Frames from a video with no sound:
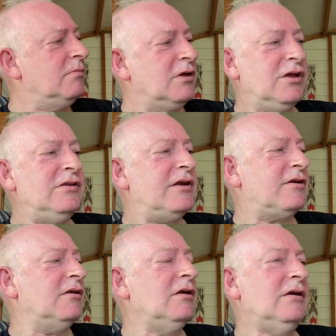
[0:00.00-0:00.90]

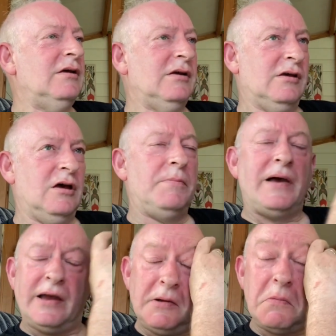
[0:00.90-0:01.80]
condition
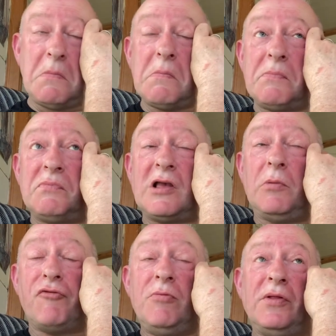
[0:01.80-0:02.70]
about a couple
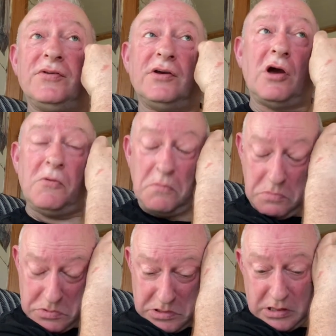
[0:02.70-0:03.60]
of 3 months ago.
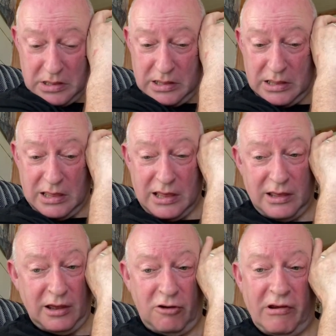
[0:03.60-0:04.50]

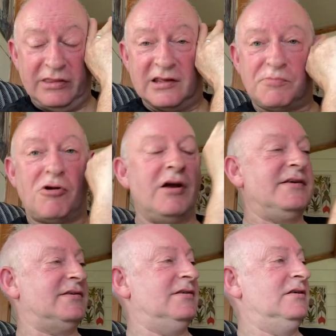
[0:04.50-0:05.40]
Horrendous price.